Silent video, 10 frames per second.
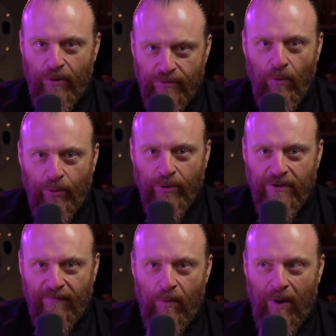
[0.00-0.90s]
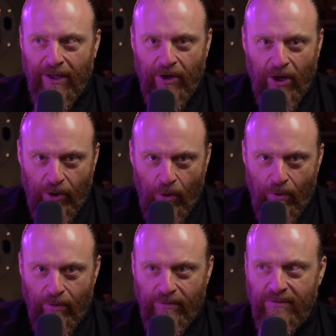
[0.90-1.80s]
because all thoughts of your mind are not
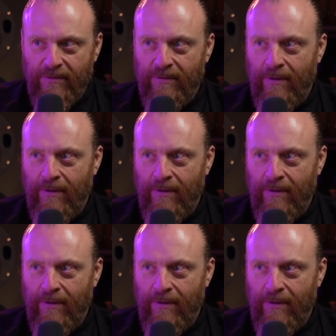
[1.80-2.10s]
yours.